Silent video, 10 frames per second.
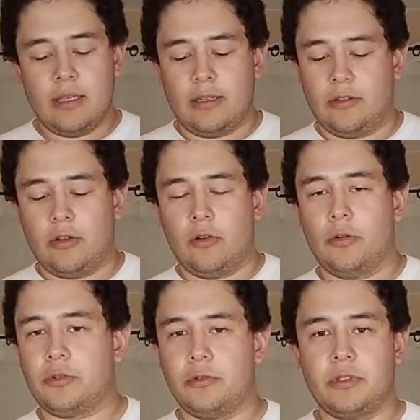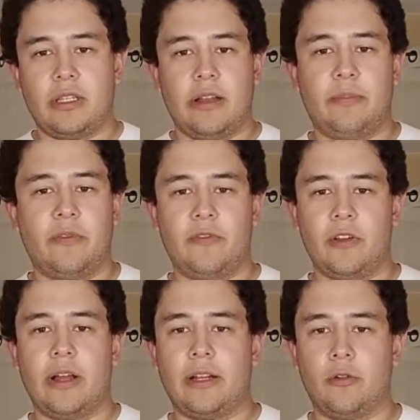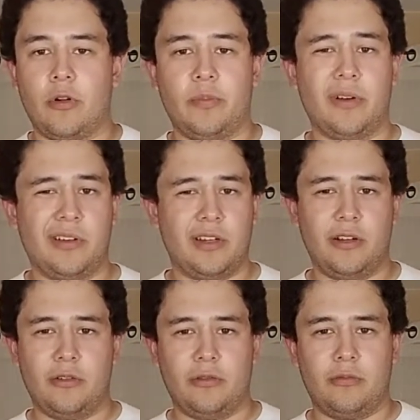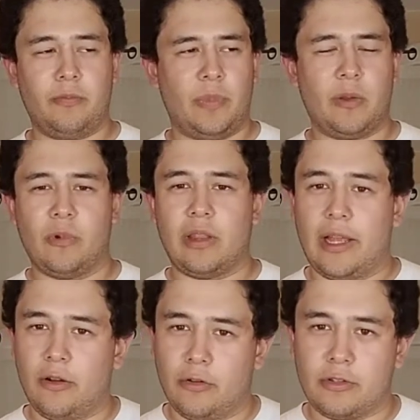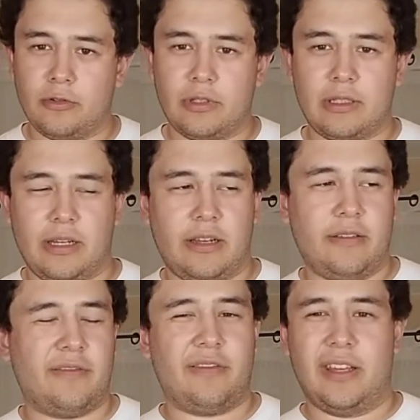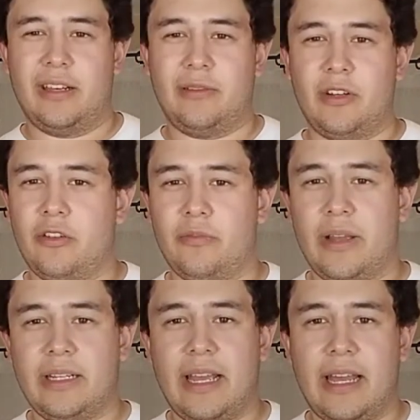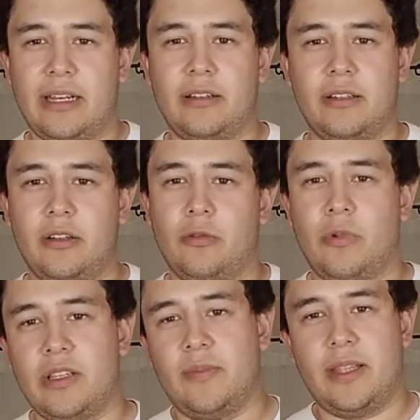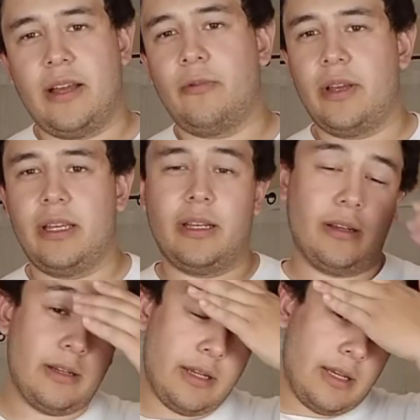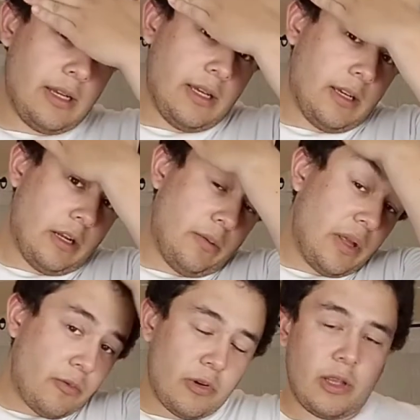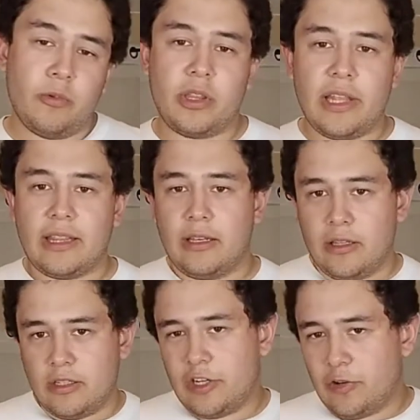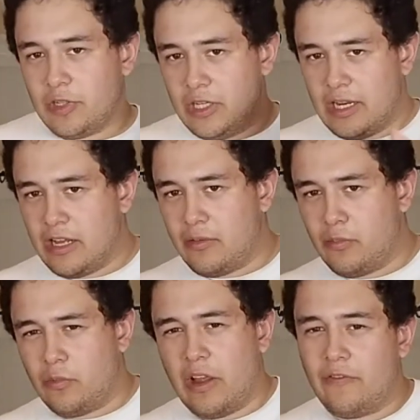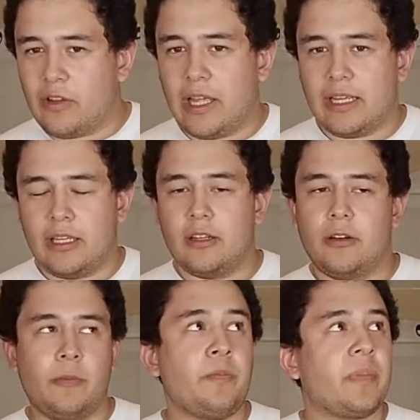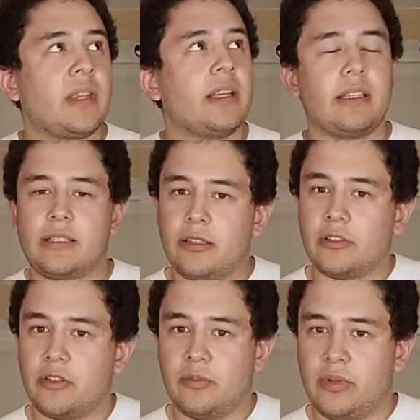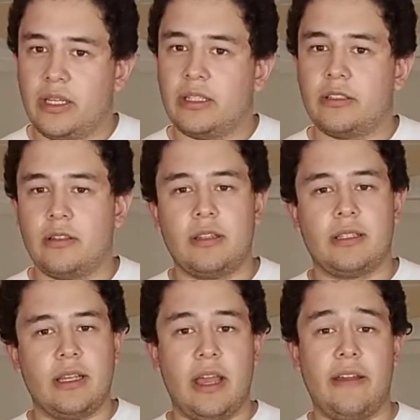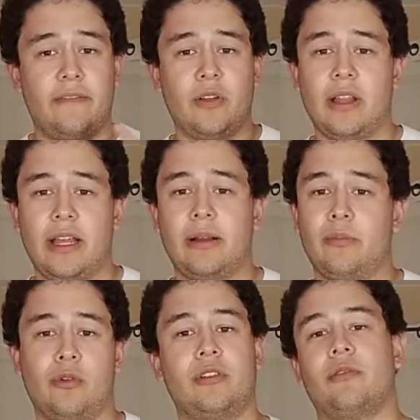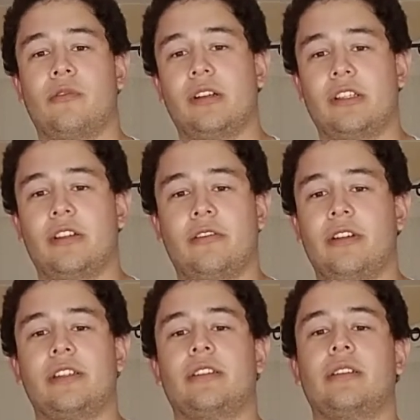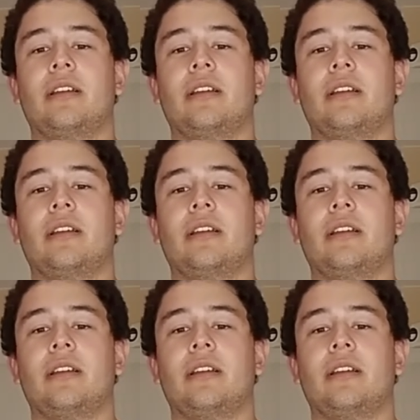you know, the old school type of feel. I grew up on, you know, with like old school stuff, and you know, my dad, you know, raised me that way, and you know, not really with like the generation now. I feel like, you know, still to me, to this day, I feel like I'm one in the wrong generation.